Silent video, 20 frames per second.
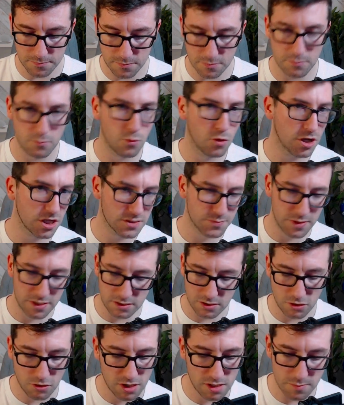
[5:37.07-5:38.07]
work's been
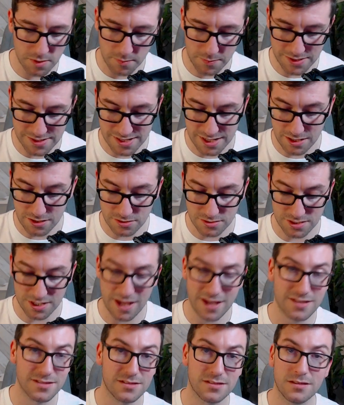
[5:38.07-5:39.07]
incredibly busy because
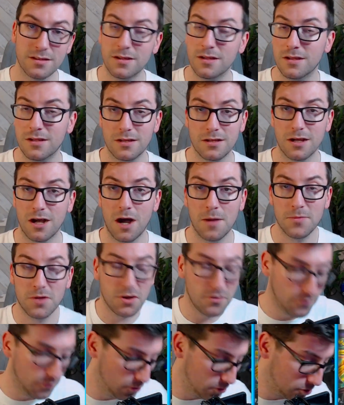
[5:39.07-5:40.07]
yes, I'm not
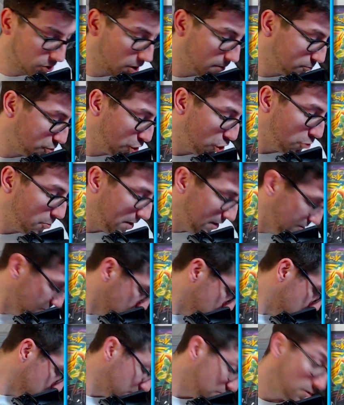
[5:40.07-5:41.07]
a full-time tuber,
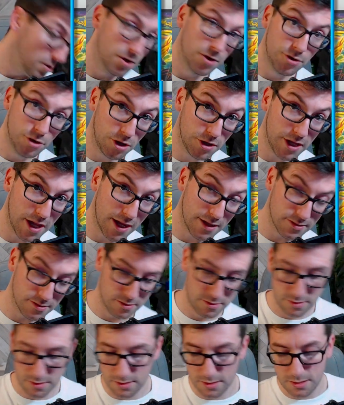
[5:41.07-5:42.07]
not yet.
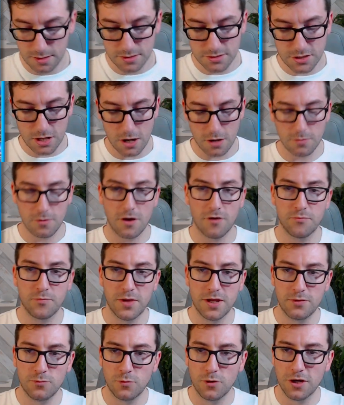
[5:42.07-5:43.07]
So I've
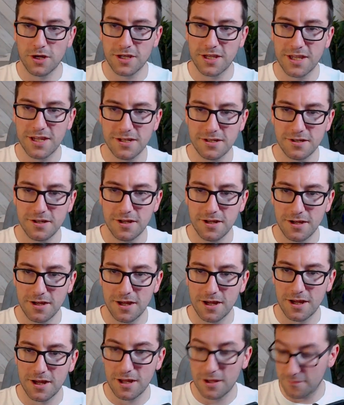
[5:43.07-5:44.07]
been working
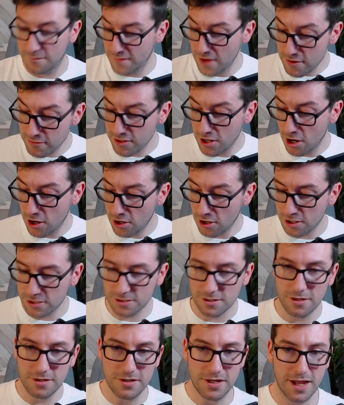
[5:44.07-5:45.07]
very hard
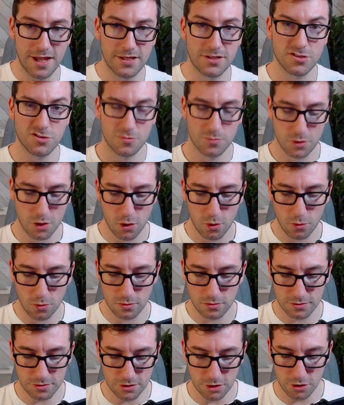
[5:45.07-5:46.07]
on getting some
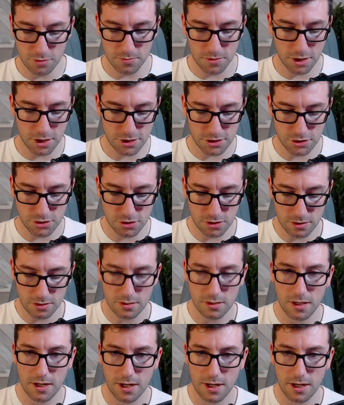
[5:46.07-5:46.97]
cool new merch done,